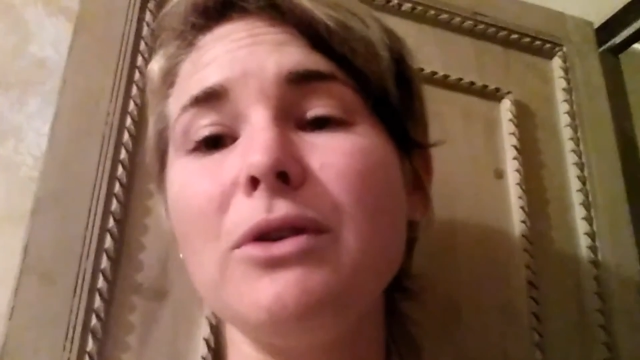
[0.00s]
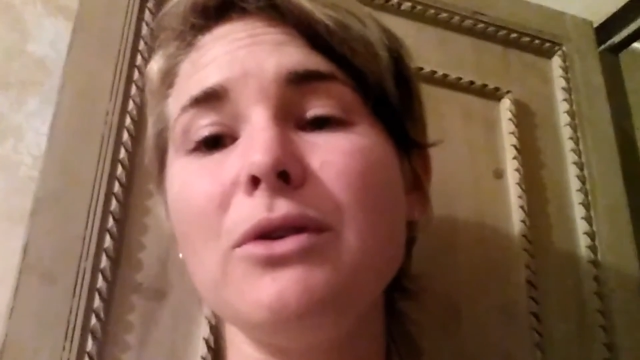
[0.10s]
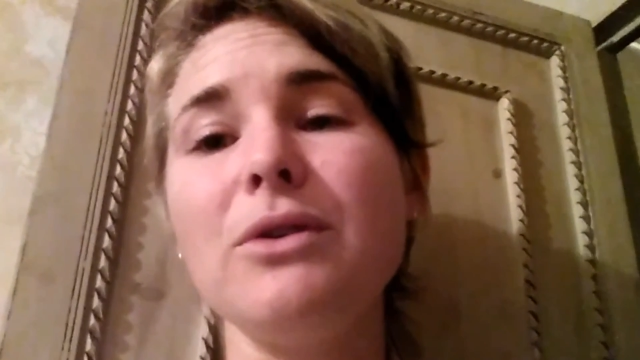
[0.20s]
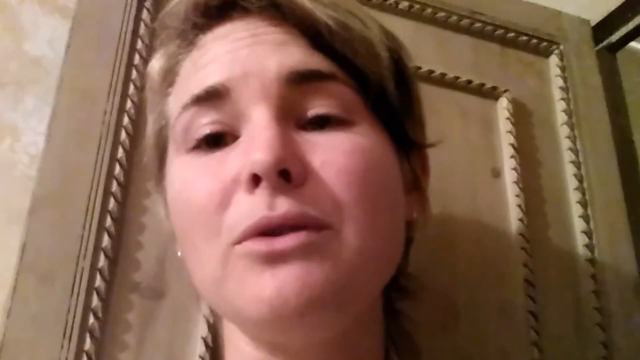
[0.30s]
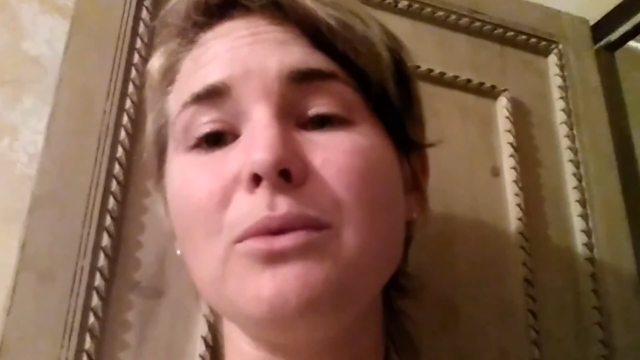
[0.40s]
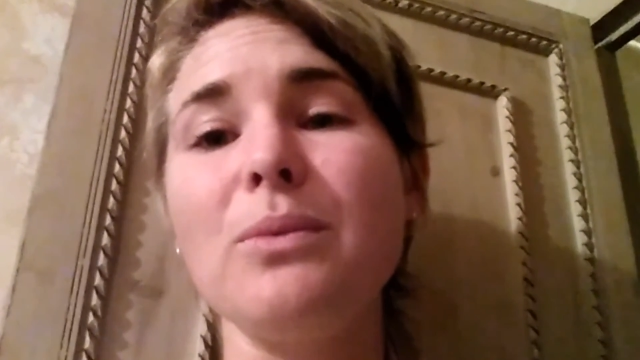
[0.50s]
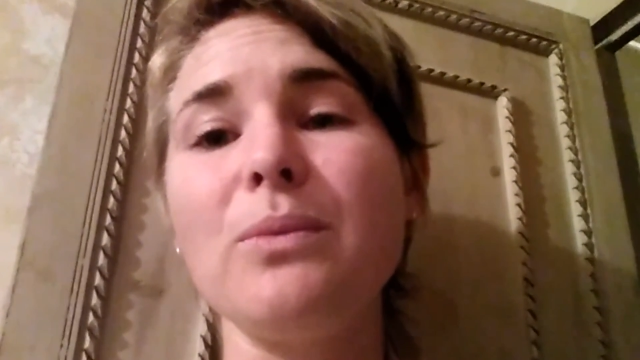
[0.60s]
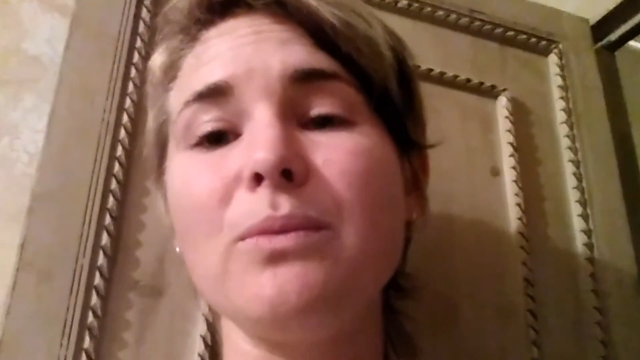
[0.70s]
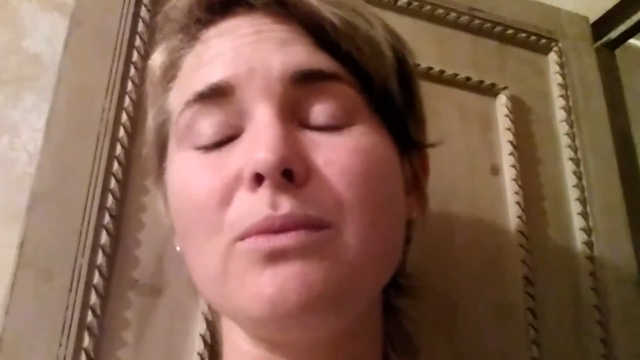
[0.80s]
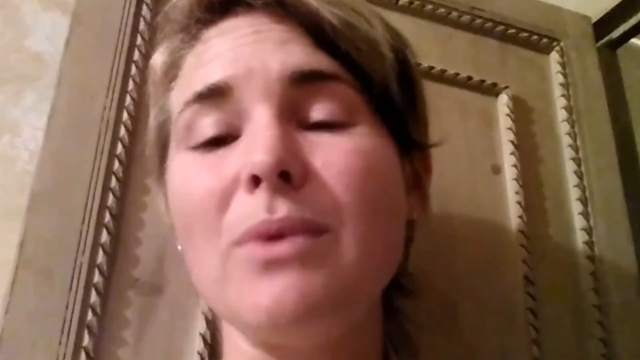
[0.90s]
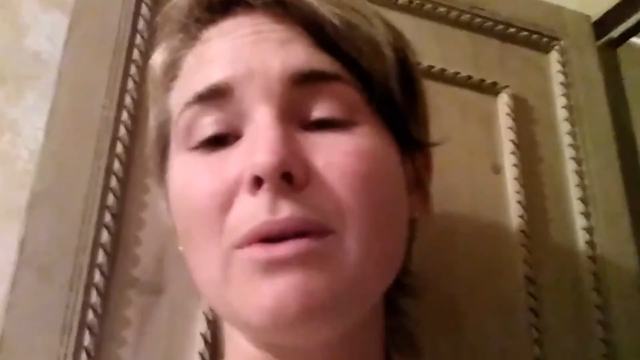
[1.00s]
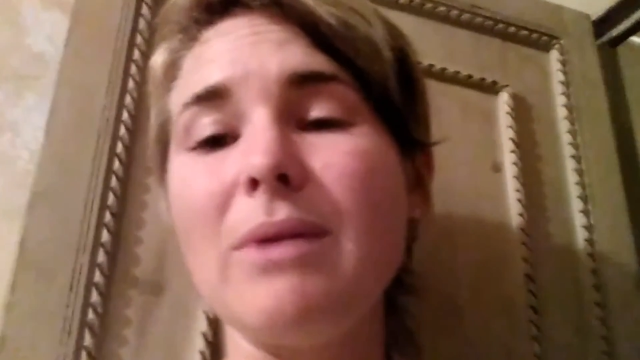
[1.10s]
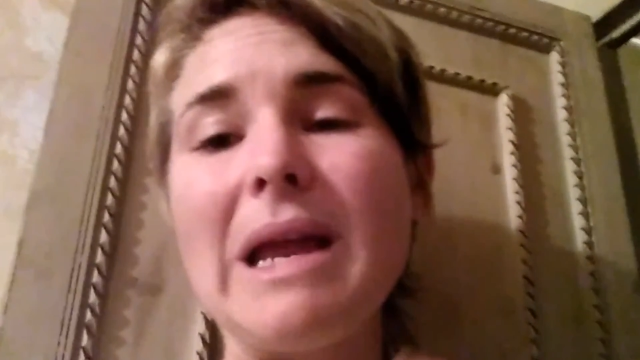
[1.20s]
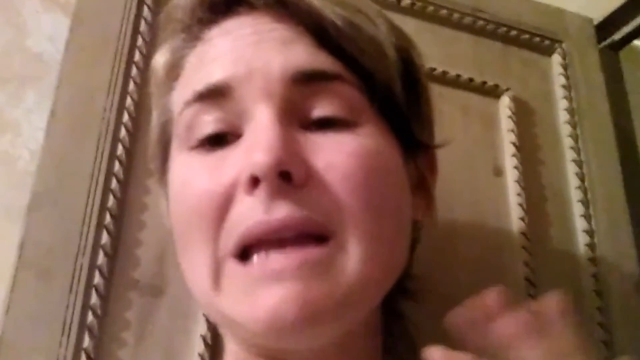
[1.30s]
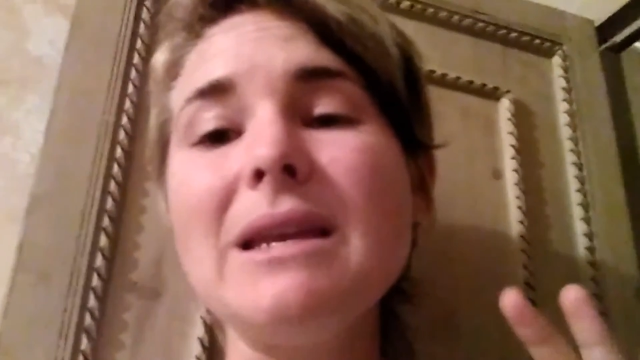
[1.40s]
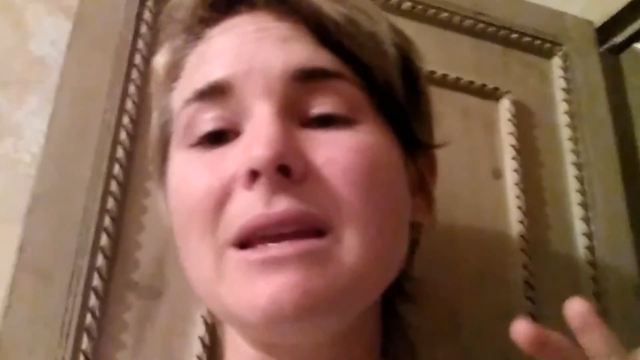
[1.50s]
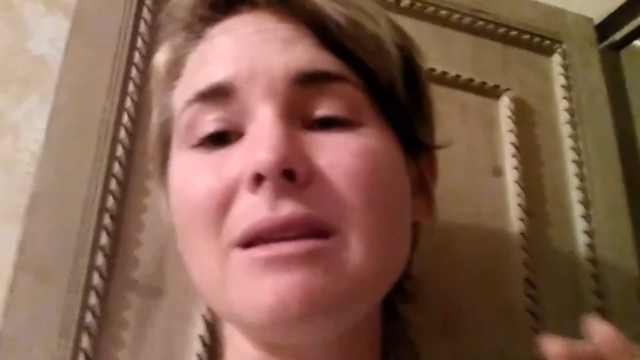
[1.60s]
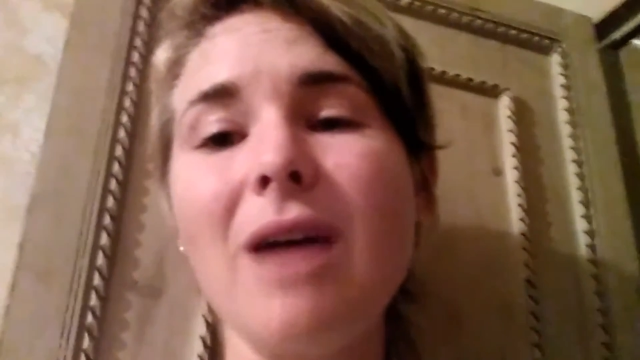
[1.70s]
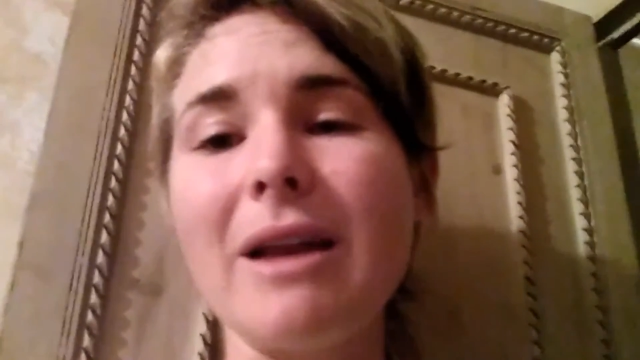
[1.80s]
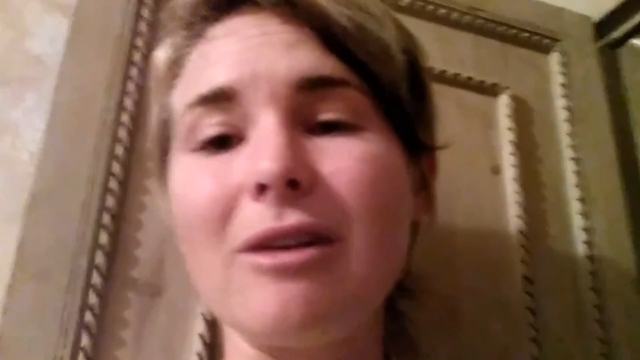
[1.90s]
or you
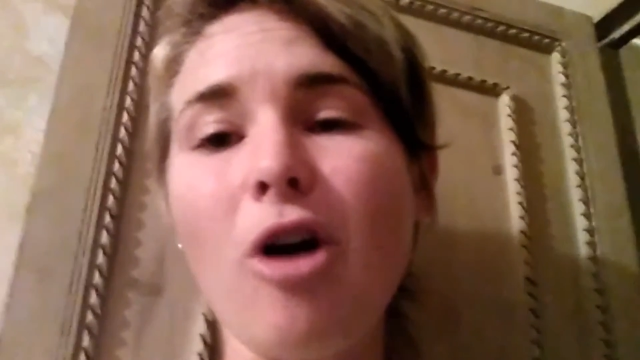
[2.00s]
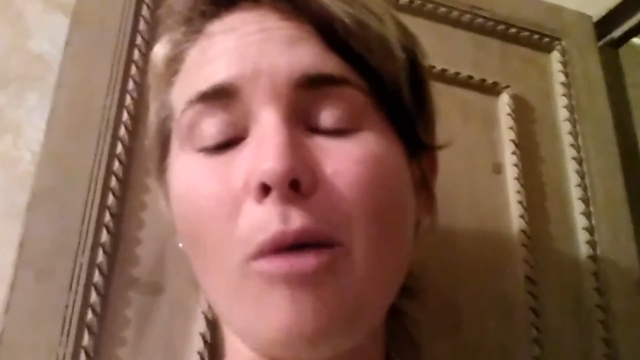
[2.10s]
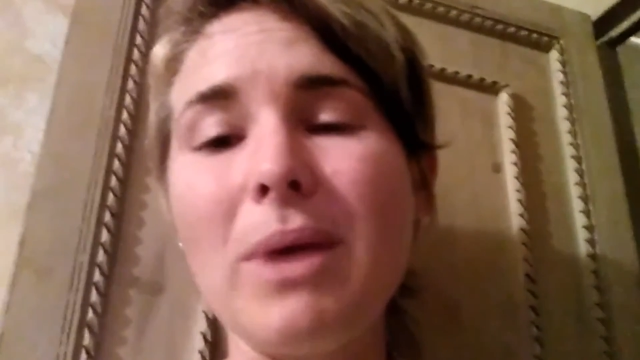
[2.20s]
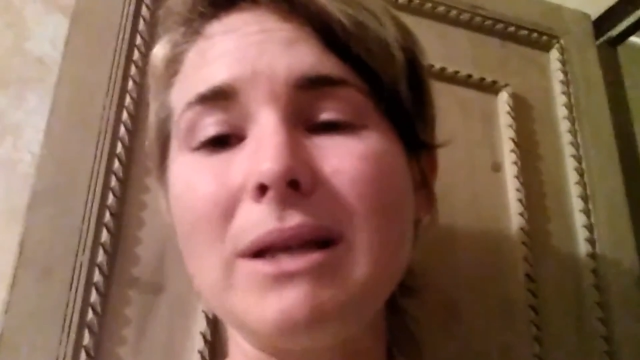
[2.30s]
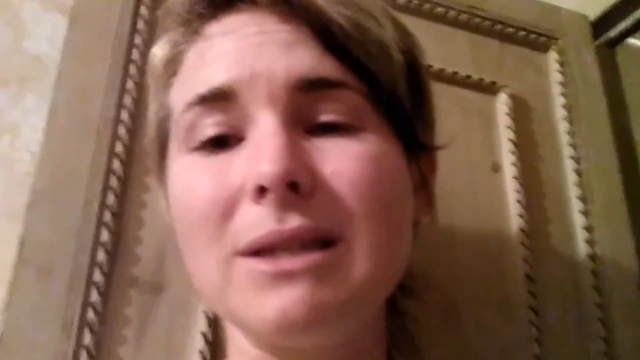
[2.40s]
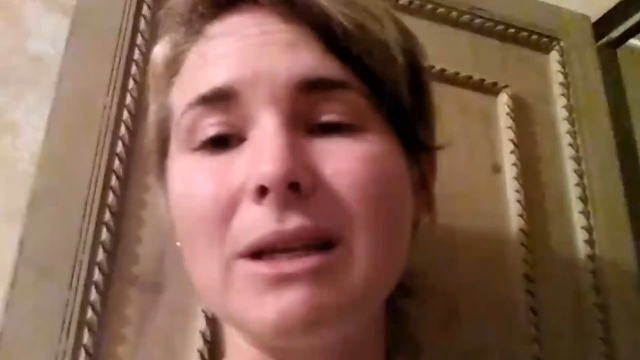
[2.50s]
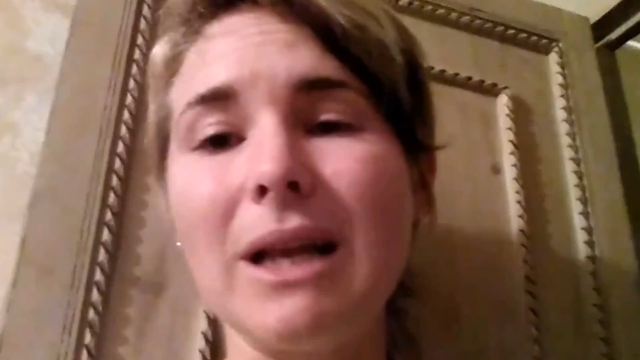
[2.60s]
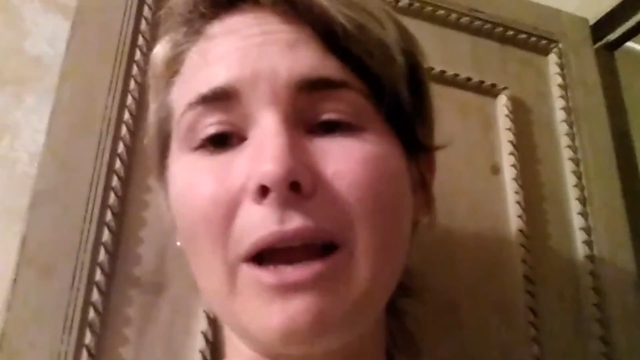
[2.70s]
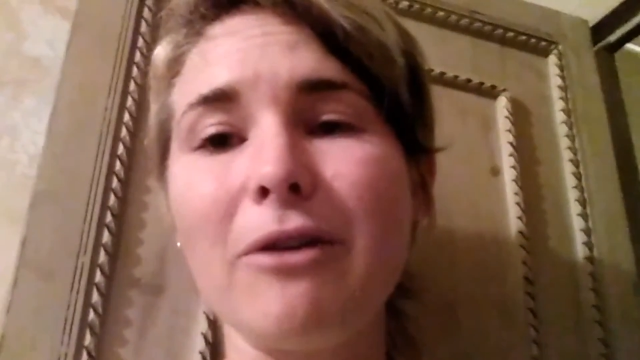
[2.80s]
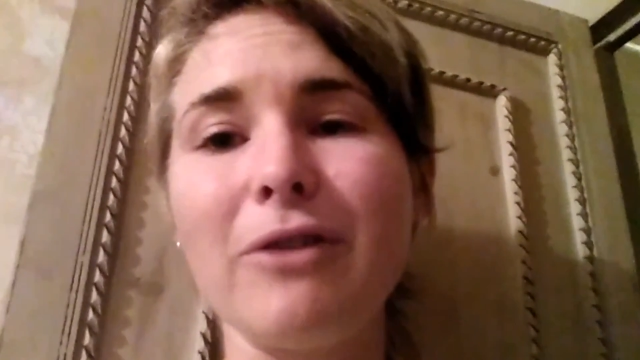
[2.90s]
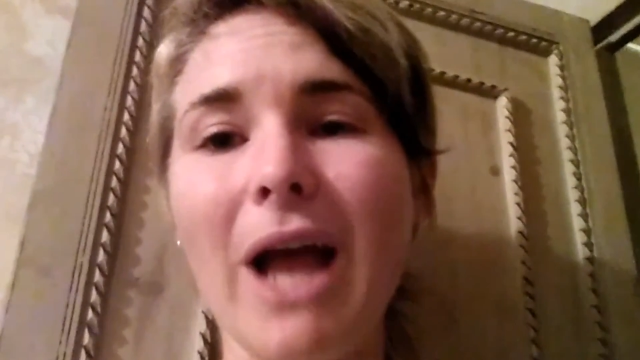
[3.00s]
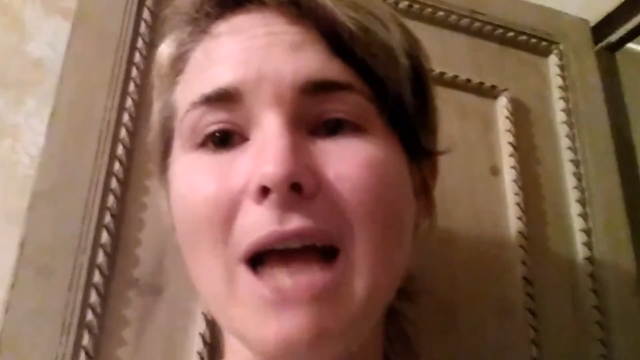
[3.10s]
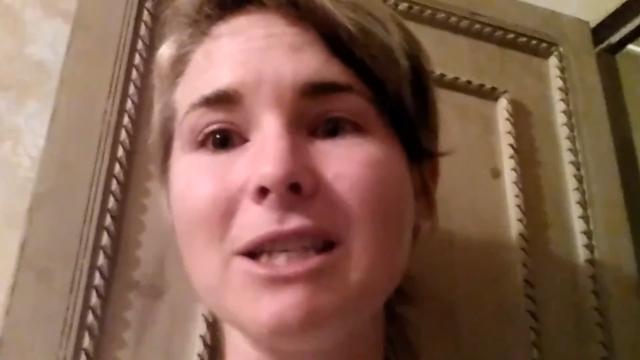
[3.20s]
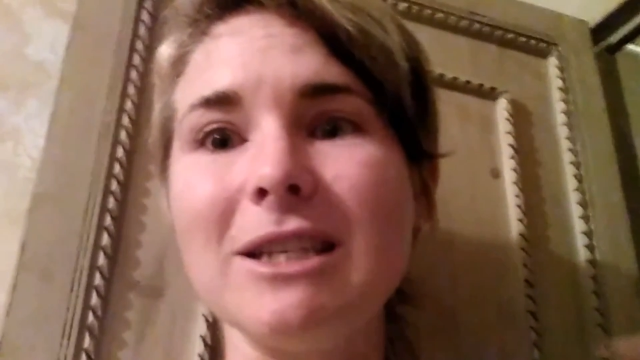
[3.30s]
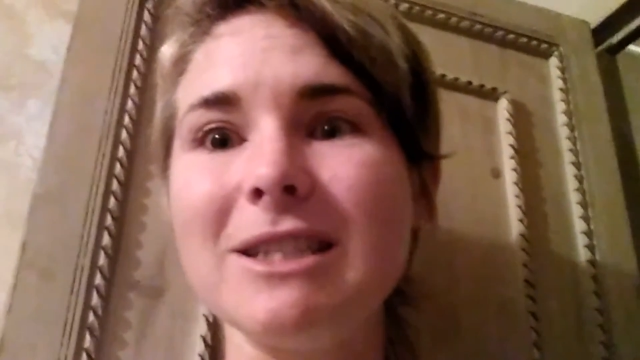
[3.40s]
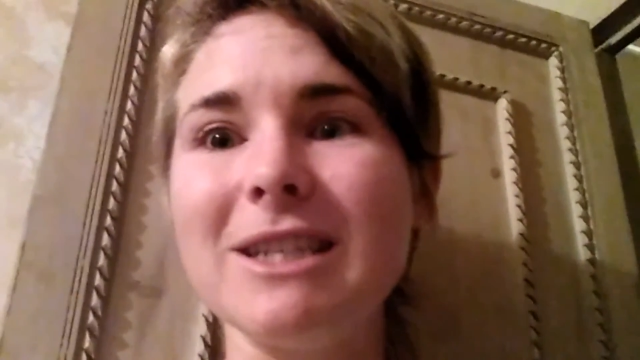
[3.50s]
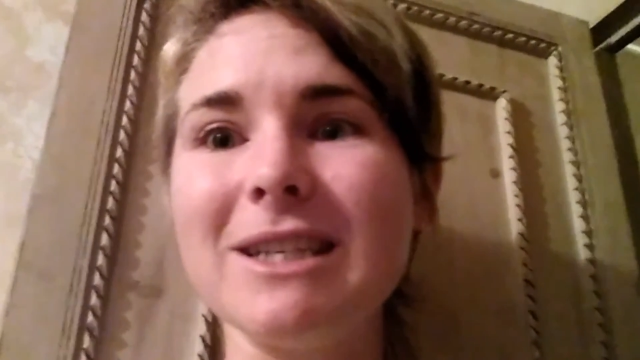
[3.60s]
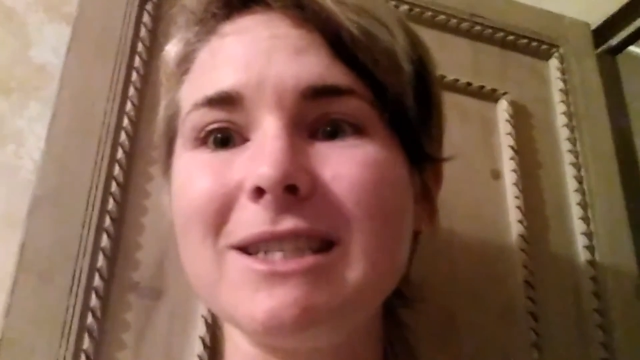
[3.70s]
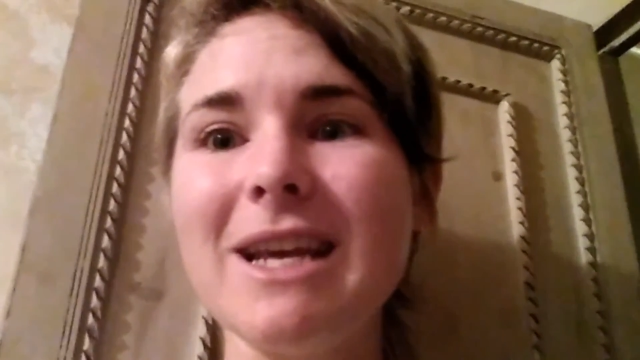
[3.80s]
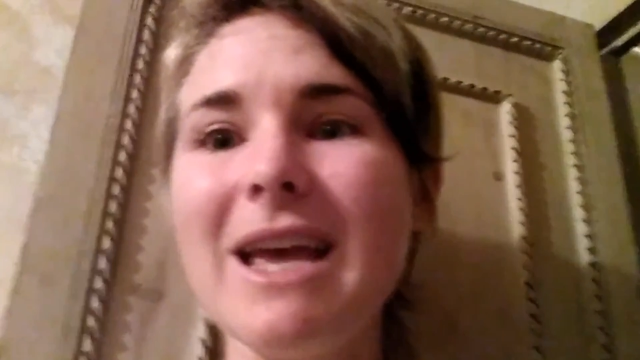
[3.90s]
any kind of comments and clarifications,
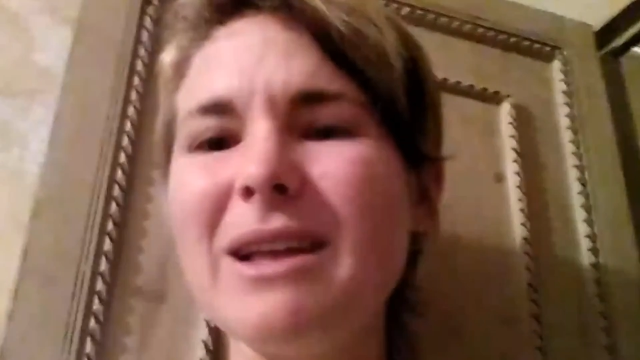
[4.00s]
just